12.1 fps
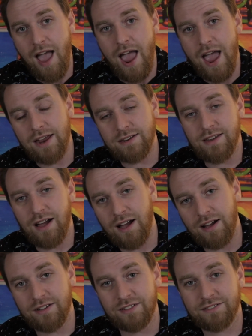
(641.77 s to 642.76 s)
And
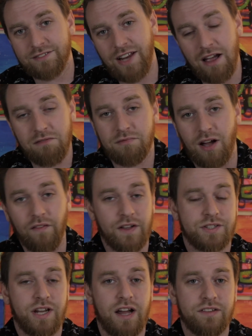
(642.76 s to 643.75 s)
yeah, I'll
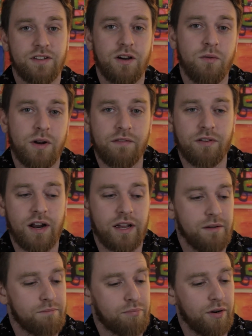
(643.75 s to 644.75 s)
let you guys know whenever I
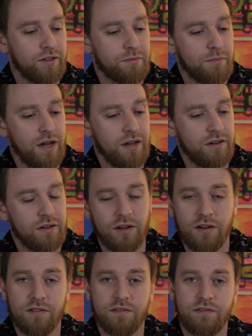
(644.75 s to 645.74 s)
get prints made
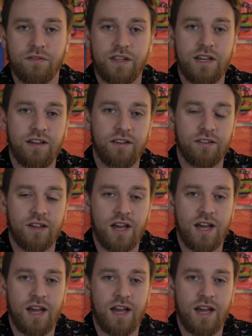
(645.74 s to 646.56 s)
of these